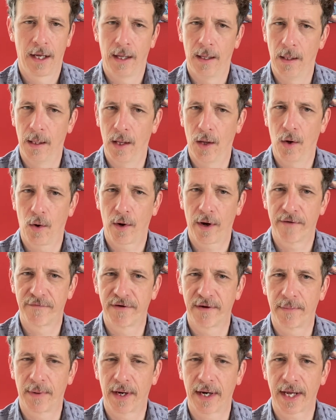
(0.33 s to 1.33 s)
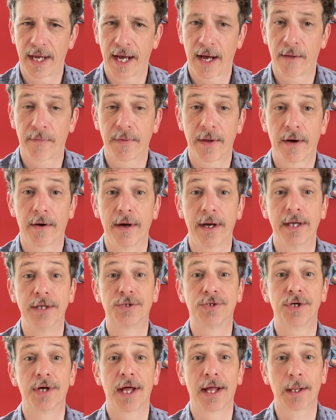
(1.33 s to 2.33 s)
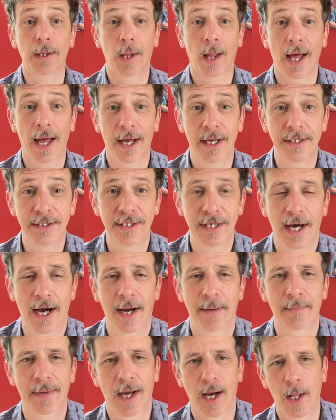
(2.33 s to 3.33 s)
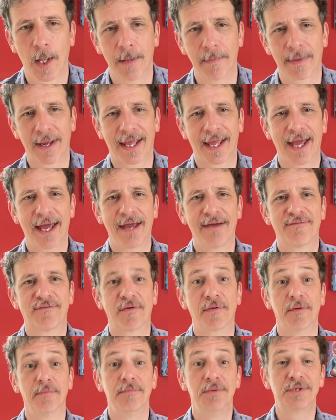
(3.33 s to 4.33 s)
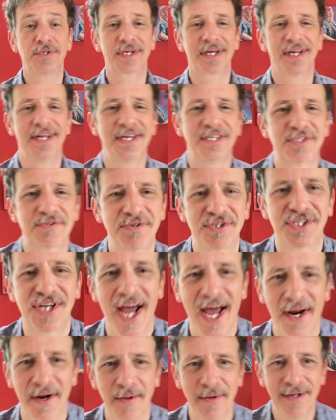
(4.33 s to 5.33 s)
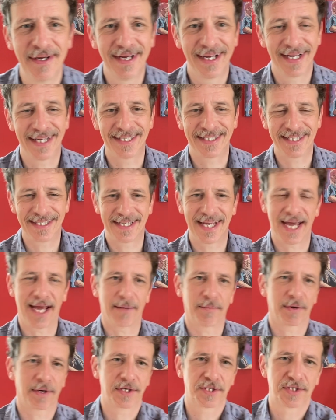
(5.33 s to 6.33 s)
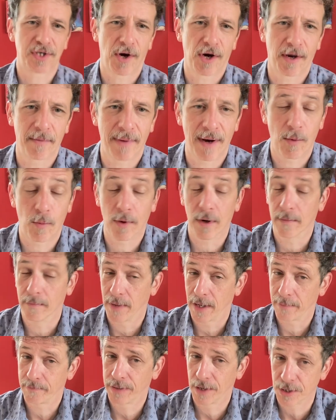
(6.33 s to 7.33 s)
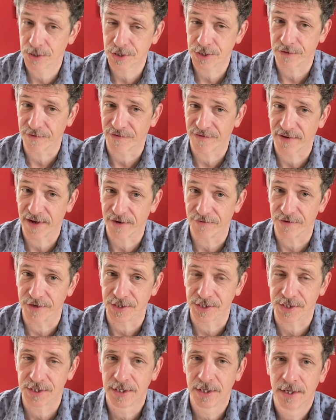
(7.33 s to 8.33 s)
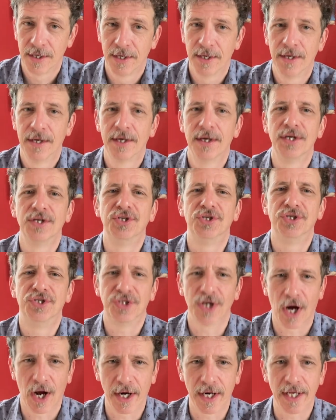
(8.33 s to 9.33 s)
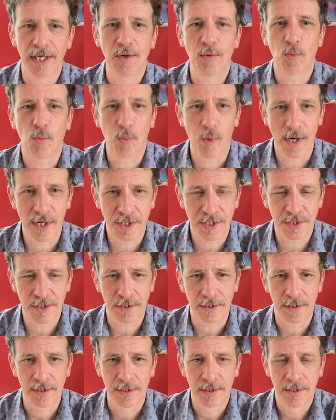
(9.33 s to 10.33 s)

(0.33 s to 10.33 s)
Hello, everybody out there in internet land. I'm Colin McKay for the Music and History Channel, and today I'm going to talk about one of my personal favorites, Johnny Winter.